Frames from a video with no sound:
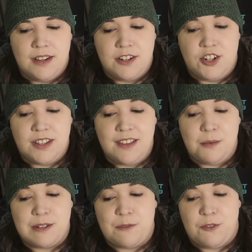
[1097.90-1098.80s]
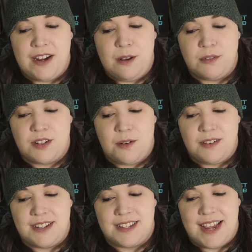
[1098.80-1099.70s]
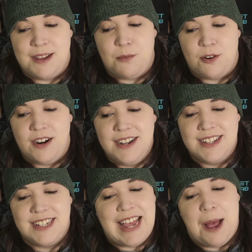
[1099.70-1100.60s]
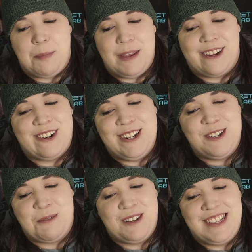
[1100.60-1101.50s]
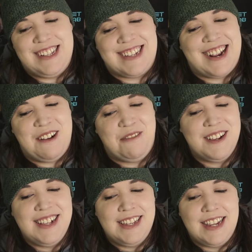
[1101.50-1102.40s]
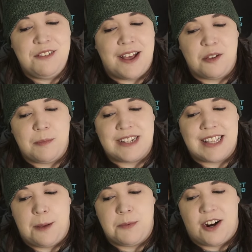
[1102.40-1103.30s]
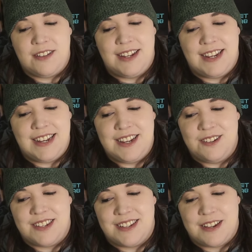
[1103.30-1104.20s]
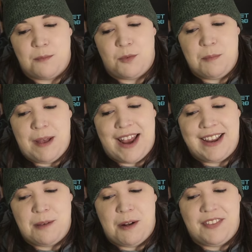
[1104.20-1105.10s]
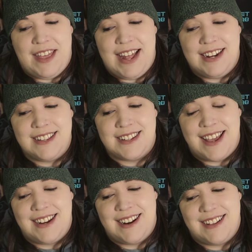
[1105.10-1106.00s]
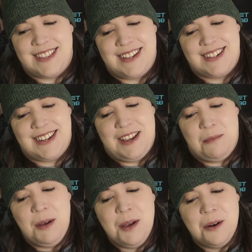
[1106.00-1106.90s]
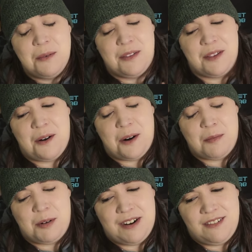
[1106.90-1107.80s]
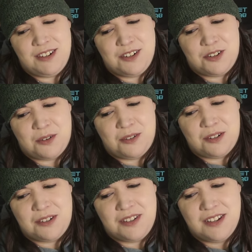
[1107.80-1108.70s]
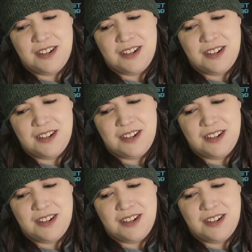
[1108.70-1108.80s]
Jin Ling was afraid he was going to say more sappy, cringeworthy stuff. He'd rather be slapped hard than get used to someone patting him on the head and saying nice things to him with an arm around his shoulders.